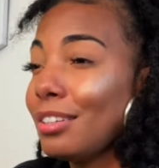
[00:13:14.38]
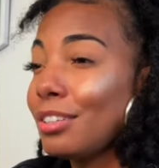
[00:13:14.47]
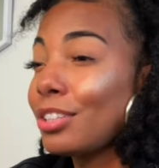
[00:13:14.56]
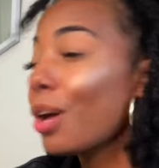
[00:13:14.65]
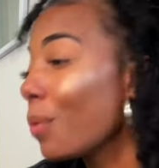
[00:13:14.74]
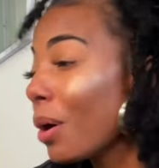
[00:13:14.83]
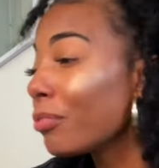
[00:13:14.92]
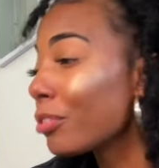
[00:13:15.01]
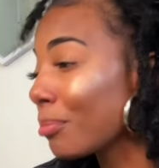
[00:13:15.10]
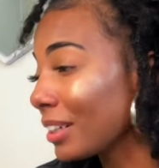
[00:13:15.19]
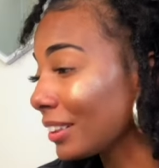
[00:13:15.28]
show up
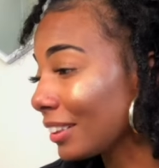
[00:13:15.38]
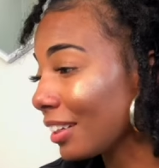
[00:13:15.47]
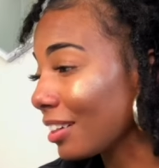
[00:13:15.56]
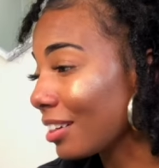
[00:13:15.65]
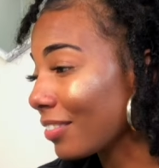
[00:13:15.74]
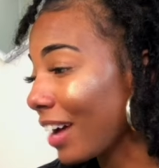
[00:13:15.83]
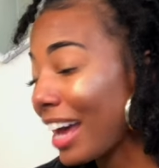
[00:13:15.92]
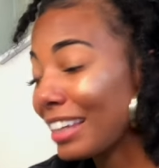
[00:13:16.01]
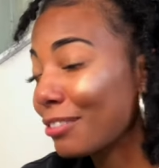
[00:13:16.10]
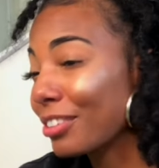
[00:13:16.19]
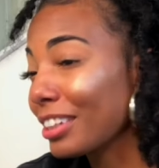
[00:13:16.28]
for myself. I
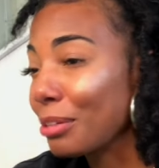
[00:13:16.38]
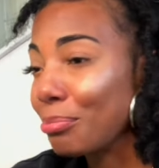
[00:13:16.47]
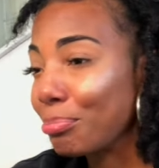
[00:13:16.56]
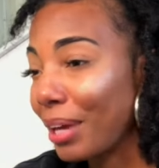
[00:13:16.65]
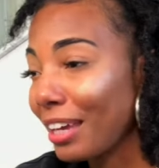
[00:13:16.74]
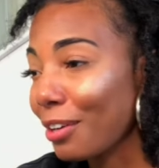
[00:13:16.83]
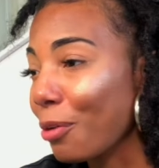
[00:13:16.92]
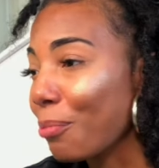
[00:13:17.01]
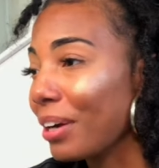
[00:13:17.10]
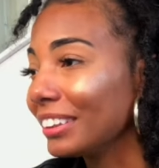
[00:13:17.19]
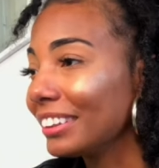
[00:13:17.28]
had to really bet
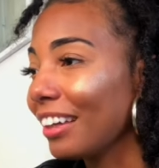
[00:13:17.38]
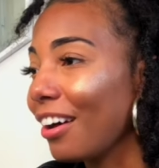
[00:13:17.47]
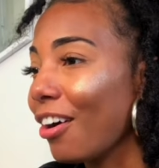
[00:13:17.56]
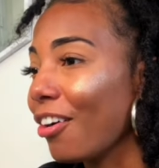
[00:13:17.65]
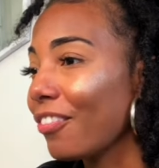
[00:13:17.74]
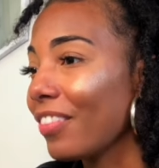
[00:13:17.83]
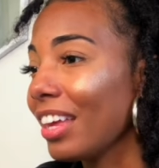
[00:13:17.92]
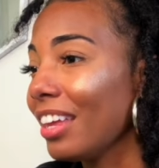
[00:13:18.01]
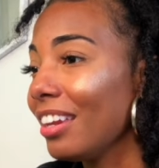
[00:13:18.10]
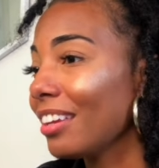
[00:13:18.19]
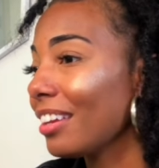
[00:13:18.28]
on myself.
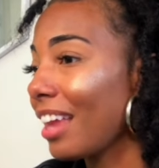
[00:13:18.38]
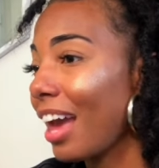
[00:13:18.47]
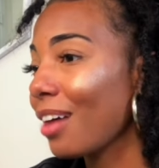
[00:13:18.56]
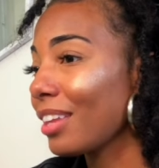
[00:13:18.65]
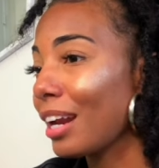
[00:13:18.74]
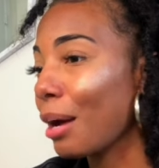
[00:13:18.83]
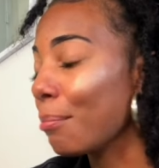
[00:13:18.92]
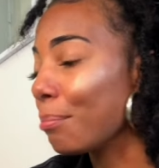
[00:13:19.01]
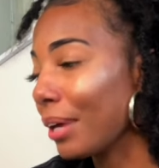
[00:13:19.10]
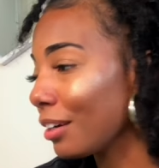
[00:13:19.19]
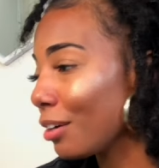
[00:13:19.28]
And now that I
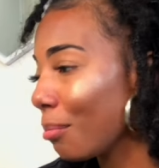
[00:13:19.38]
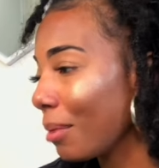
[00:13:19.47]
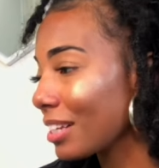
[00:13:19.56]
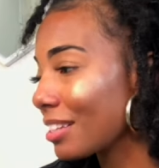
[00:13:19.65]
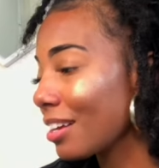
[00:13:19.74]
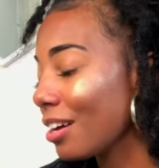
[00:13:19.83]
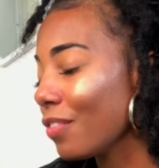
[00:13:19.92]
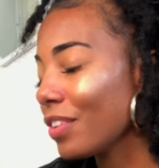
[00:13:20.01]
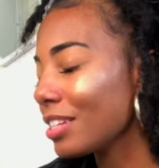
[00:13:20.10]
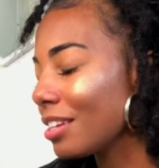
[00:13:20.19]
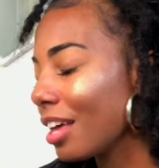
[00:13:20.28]
betted on myself,
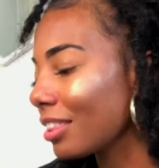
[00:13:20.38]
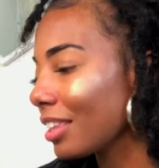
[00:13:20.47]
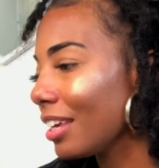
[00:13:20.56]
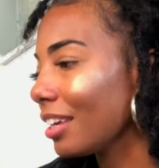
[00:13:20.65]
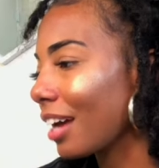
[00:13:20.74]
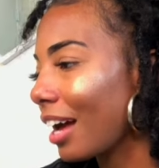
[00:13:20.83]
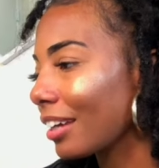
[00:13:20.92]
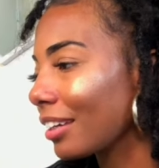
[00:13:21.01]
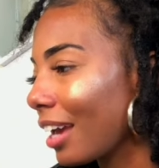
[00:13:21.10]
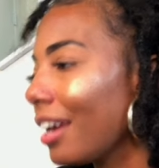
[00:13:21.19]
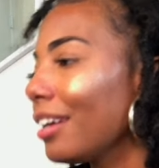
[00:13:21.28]
it's nothing I
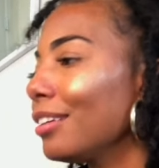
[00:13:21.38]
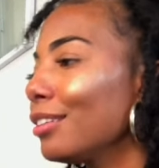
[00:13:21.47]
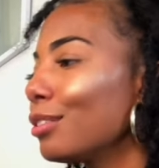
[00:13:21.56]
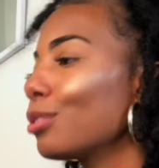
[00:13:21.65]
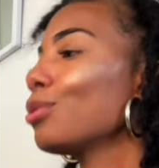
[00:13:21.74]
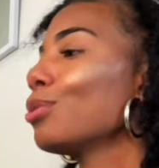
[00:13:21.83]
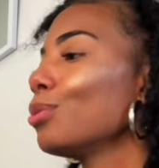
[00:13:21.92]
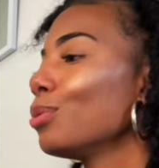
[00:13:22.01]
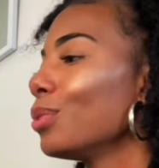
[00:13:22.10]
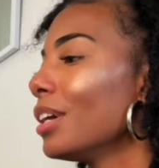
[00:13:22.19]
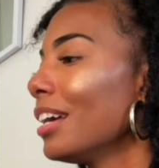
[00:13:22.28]
can't
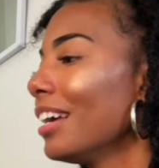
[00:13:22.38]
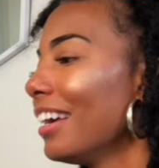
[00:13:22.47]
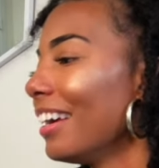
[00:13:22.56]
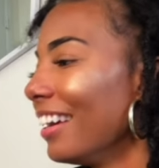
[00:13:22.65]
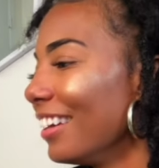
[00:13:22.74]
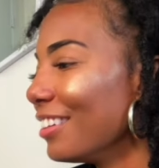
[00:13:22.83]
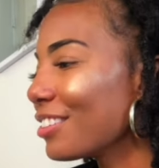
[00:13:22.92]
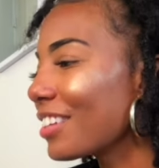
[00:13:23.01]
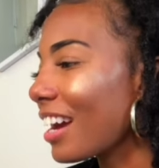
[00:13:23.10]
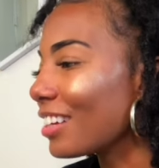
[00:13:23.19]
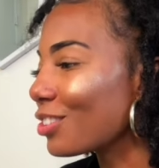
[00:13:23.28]
do. You
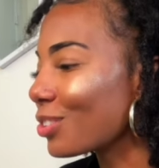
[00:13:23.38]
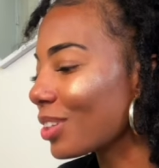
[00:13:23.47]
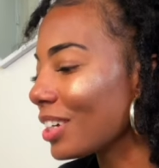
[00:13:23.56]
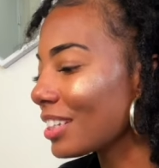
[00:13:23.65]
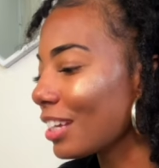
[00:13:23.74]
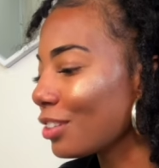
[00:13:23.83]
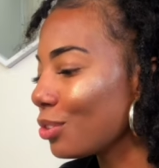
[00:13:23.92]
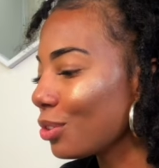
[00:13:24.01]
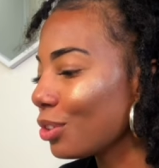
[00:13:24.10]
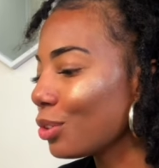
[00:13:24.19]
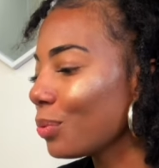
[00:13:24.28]
just got to trust that you
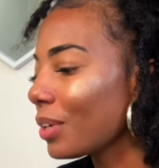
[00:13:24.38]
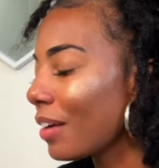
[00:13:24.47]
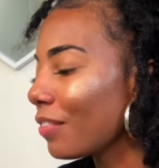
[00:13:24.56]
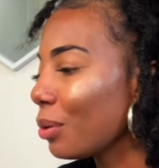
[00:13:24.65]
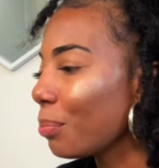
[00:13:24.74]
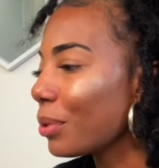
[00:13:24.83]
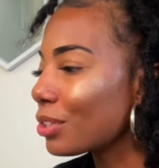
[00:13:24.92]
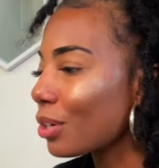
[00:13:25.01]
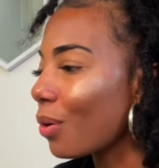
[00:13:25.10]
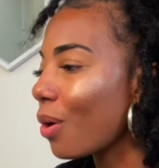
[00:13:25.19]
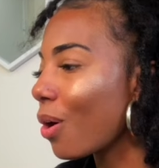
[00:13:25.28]
can do whatever you put
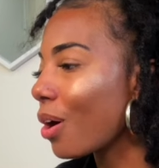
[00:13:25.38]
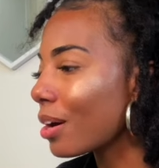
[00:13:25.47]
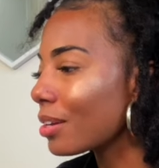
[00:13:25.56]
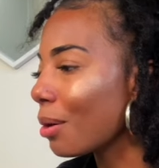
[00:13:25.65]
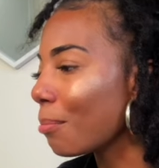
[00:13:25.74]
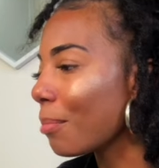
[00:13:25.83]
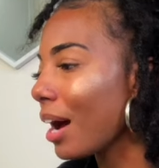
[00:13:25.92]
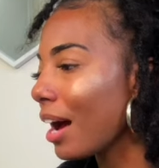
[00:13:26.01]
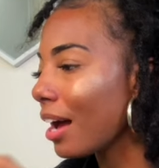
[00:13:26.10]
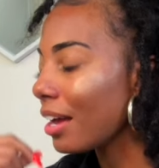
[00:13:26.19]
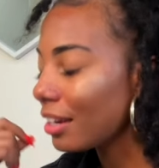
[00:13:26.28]
your heart, your
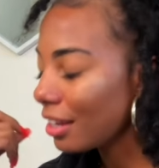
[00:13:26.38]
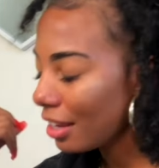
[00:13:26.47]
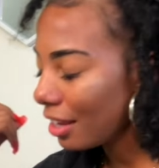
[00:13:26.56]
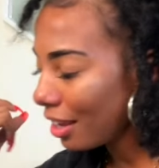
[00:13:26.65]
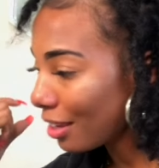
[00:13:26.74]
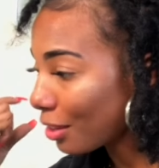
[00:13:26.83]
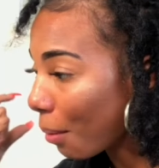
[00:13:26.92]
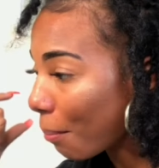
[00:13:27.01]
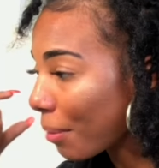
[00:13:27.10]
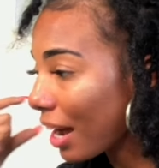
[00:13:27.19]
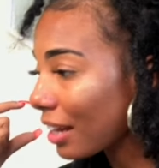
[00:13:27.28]
mind, and your
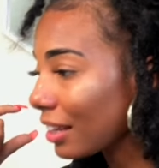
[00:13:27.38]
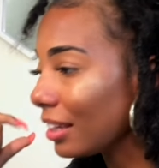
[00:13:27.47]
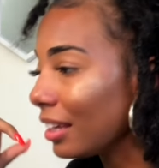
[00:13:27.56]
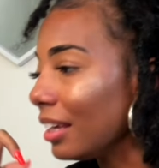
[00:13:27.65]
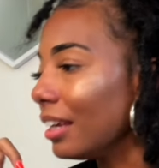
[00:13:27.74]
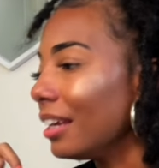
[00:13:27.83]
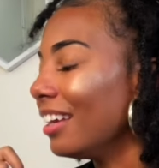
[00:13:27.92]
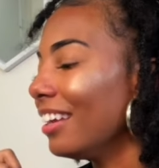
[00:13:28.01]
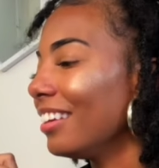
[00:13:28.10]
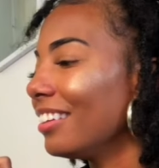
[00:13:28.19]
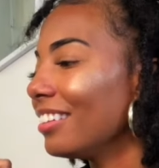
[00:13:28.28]
body in.